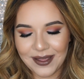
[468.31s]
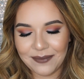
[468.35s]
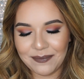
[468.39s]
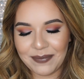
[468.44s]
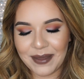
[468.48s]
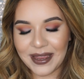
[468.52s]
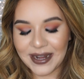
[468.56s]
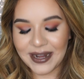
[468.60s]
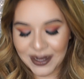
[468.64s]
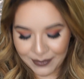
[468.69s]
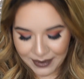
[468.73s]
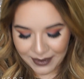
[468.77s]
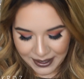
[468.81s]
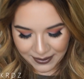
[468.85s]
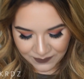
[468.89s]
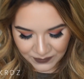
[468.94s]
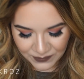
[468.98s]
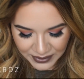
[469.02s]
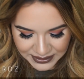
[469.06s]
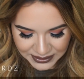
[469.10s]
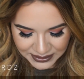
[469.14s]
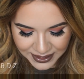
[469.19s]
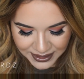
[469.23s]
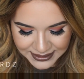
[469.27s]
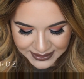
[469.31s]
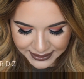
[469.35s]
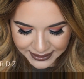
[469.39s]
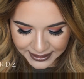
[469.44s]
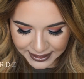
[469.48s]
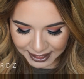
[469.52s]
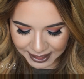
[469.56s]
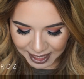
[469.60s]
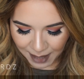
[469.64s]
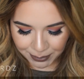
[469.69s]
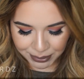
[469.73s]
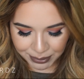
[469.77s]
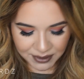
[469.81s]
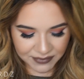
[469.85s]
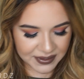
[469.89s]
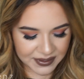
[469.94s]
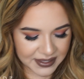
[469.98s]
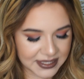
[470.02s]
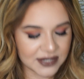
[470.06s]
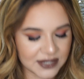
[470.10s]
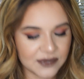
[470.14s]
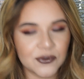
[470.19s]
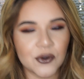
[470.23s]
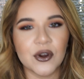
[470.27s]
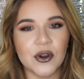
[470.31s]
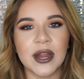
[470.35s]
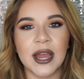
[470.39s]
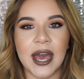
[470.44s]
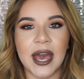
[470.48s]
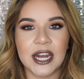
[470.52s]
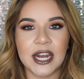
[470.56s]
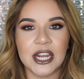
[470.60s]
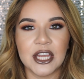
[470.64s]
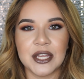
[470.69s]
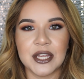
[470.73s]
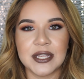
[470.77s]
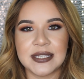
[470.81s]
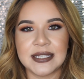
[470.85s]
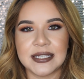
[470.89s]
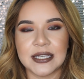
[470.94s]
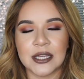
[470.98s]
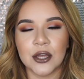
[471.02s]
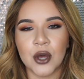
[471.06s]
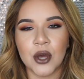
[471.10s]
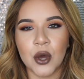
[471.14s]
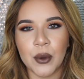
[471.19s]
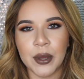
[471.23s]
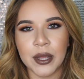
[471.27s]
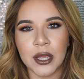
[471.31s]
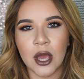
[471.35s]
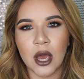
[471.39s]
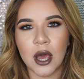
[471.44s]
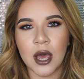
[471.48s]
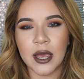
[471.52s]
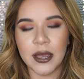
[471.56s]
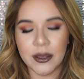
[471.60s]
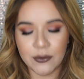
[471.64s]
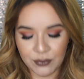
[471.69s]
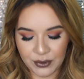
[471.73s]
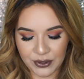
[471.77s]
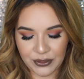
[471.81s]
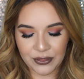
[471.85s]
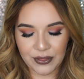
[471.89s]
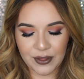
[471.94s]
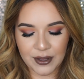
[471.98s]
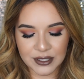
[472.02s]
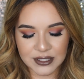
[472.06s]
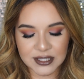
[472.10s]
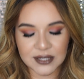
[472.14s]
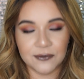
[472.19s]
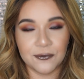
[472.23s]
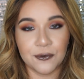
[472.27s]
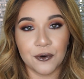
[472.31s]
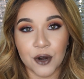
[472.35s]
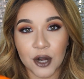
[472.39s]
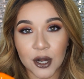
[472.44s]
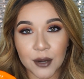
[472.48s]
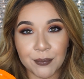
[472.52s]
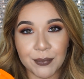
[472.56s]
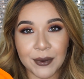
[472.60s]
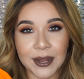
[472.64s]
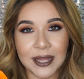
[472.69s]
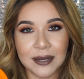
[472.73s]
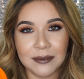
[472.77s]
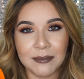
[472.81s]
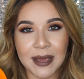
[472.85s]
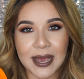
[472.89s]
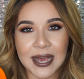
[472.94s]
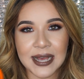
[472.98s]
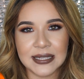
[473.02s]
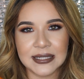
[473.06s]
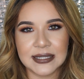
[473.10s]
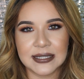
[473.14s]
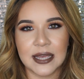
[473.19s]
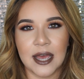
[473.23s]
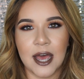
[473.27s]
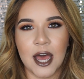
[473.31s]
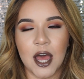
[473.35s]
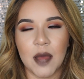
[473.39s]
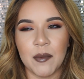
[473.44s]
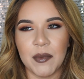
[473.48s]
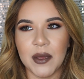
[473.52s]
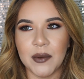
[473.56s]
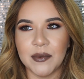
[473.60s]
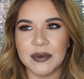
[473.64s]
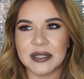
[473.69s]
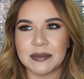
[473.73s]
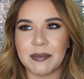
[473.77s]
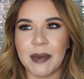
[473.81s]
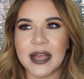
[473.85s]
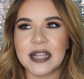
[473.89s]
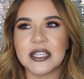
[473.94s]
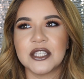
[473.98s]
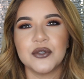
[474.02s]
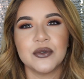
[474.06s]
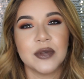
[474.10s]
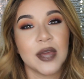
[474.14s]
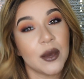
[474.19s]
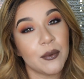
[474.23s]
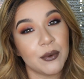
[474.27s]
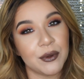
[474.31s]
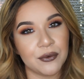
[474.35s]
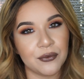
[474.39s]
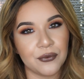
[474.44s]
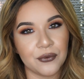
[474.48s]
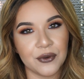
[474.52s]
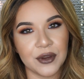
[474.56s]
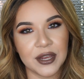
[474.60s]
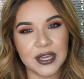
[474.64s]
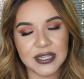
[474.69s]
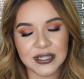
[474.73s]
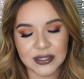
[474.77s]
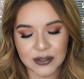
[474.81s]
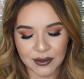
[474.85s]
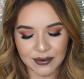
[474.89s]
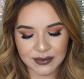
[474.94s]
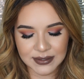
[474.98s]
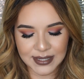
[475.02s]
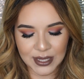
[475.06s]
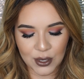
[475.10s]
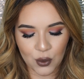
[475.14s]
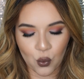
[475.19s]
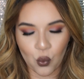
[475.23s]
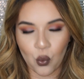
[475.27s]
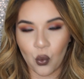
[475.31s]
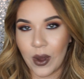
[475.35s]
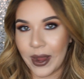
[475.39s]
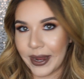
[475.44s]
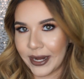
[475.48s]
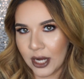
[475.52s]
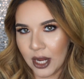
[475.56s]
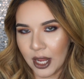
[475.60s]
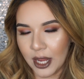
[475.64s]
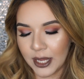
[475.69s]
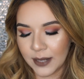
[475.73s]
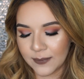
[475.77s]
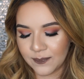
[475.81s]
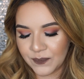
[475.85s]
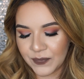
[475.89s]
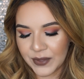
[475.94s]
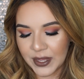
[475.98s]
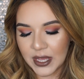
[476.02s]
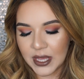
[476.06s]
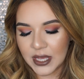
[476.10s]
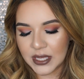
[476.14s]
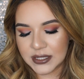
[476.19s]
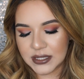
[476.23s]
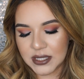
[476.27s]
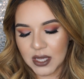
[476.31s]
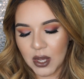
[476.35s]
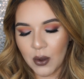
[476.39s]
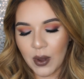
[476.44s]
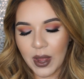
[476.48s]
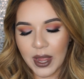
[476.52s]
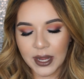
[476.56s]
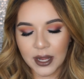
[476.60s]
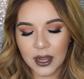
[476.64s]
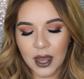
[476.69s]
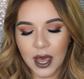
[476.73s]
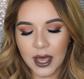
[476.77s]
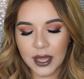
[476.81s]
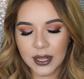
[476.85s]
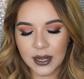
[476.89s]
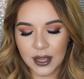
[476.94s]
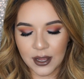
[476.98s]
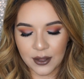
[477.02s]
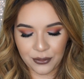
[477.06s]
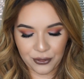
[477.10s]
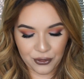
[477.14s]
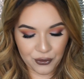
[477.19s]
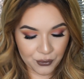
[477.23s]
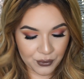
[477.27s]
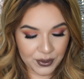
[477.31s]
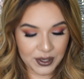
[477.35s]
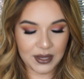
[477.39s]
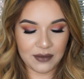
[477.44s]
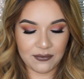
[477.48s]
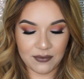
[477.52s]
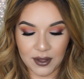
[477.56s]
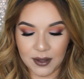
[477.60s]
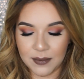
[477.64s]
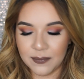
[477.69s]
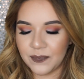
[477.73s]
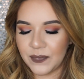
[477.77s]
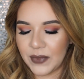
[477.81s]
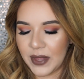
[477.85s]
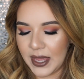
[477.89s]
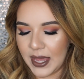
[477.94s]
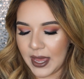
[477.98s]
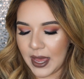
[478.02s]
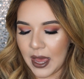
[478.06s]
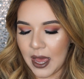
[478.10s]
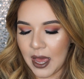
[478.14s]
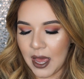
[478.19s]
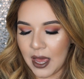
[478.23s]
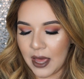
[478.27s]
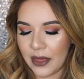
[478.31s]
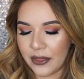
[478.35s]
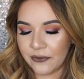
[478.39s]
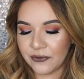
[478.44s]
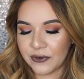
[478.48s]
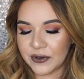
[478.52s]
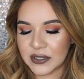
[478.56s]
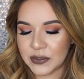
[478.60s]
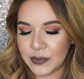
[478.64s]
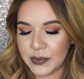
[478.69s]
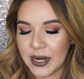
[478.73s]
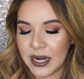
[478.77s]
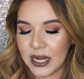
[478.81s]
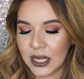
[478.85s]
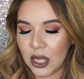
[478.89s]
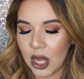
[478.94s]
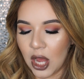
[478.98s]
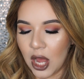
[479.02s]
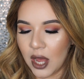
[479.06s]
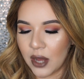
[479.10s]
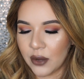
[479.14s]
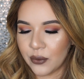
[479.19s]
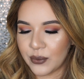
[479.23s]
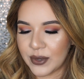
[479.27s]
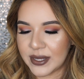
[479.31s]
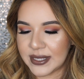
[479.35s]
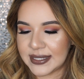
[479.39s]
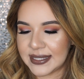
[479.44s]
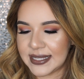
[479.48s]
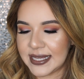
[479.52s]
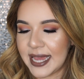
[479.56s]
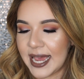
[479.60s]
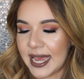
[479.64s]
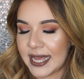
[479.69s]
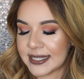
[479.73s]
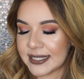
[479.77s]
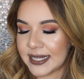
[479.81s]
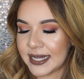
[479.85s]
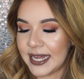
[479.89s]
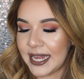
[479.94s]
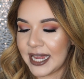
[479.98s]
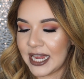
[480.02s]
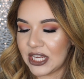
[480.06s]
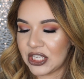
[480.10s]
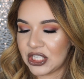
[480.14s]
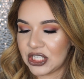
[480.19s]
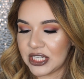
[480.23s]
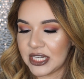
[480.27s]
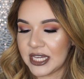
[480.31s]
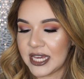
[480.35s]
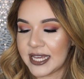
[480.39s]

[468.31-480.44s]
But anyway, so I did get a couple of these. Sephora had a good deal going on with their Sephora brand mask. It was buy two get one free, so I was like, why not? So I got 3 of them. The first one I got was the anti-aging